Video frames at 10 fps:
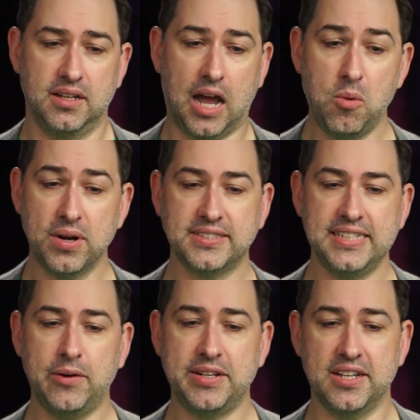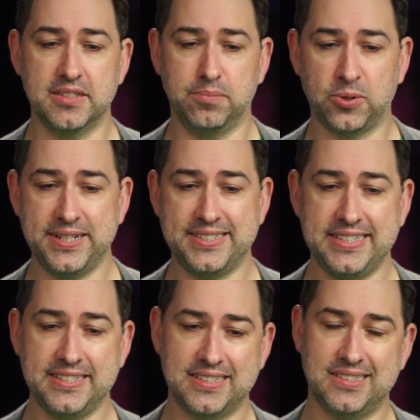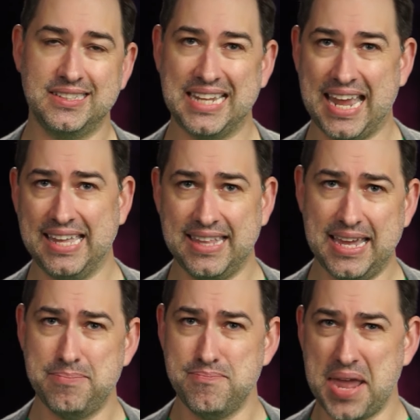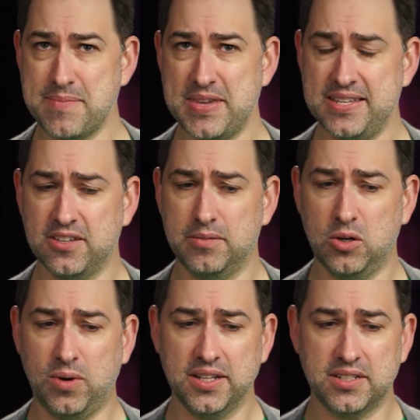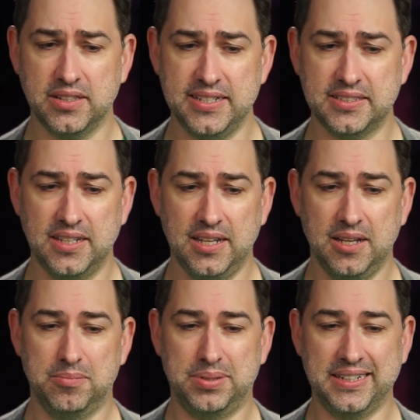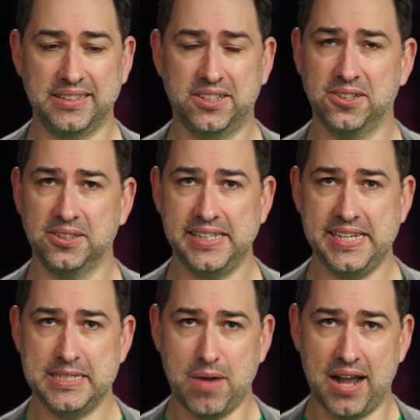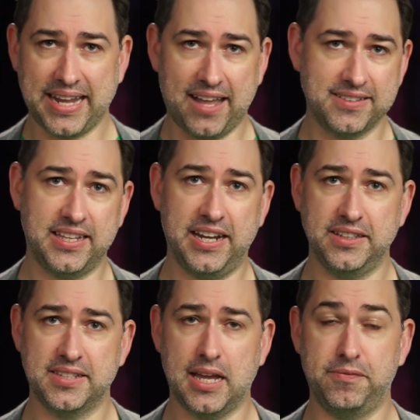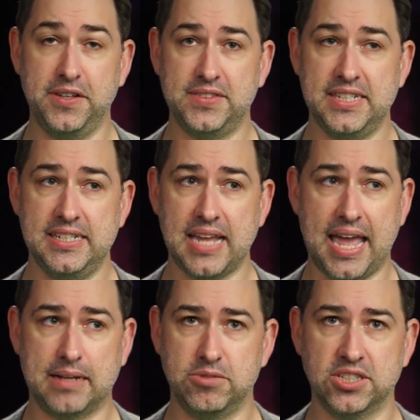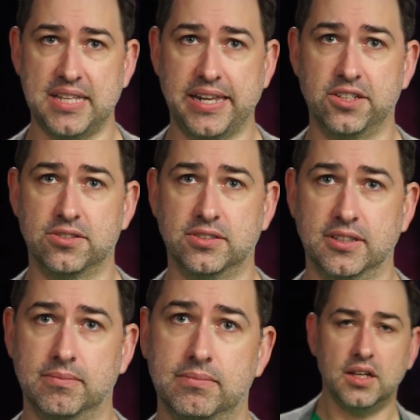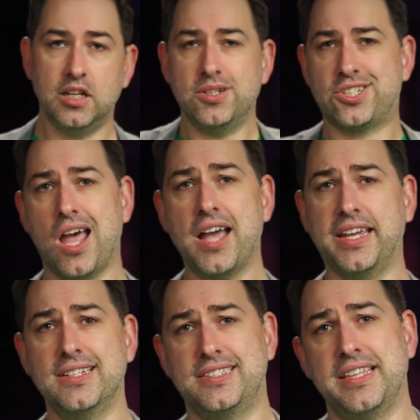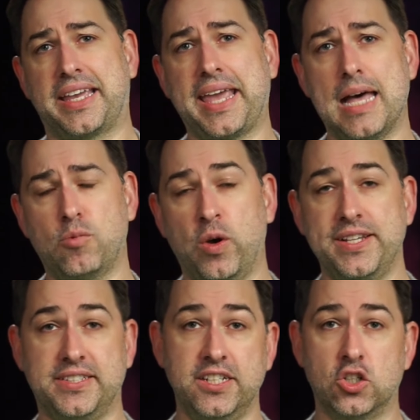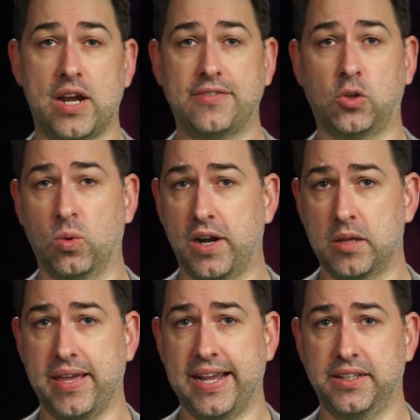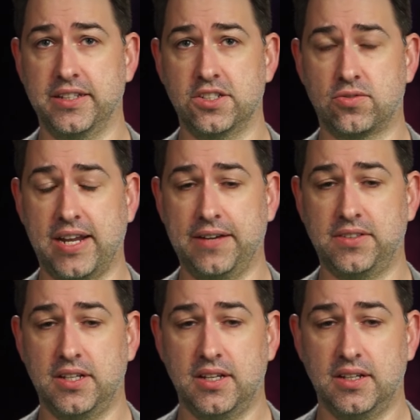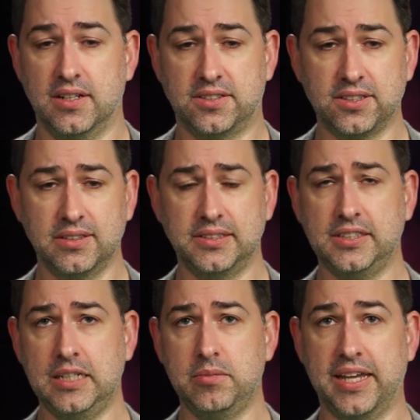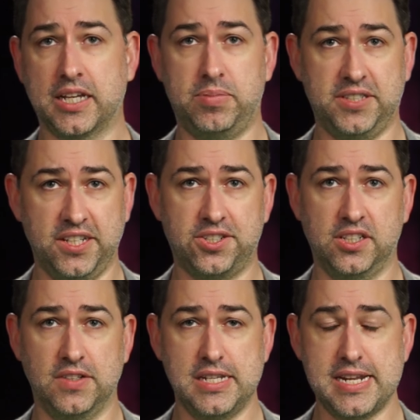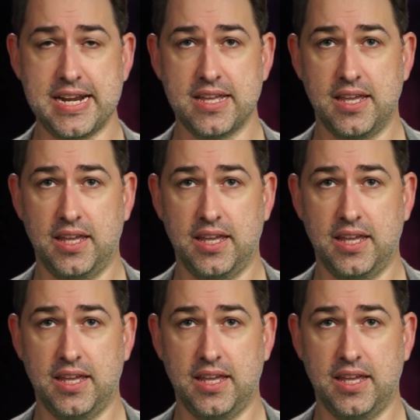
I want to see how he does in preseason, and then maybe he's on my watch list, but currently he's mocked outside the top 50, and I'm just not interested. It was shocking to see the Cowboys didn't draft a running back in this draft. It certainly seemed like a position of need.